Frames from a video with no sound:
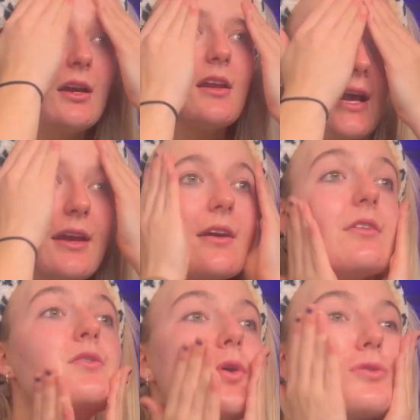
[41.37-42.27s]
like
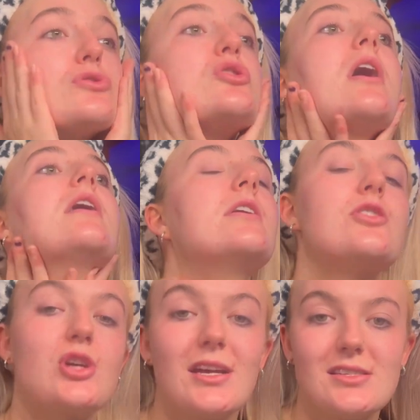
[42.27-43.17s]
not just cheer